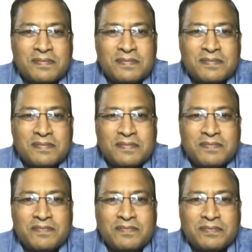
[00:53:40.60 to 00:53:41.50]

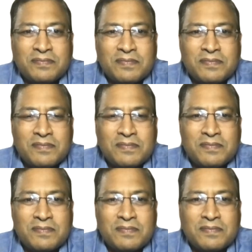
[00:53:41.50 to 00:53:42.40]

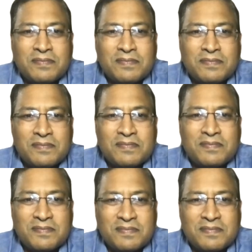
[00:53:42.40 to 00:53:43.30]

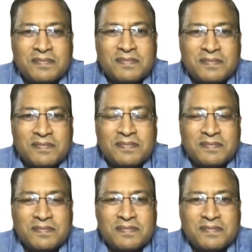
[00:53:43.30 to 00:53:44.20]

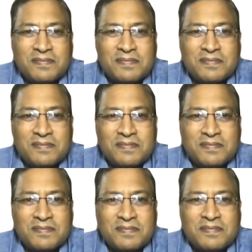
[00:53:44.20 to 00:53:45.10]

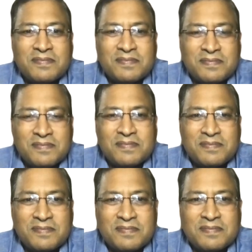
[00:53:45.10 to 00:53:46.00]

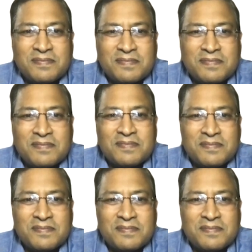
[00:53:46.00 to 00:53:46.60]
The person shown says nothing.